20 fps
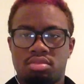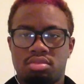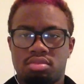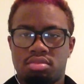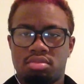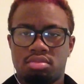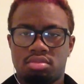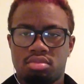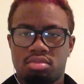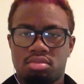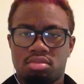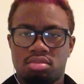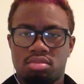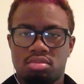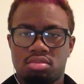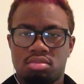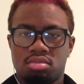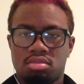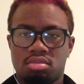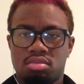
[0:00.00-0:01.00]

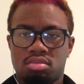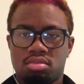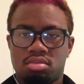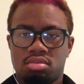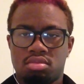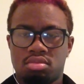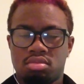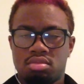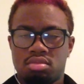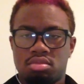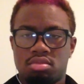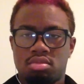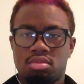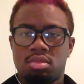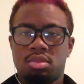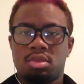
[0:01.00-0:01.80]
Nobody speaks.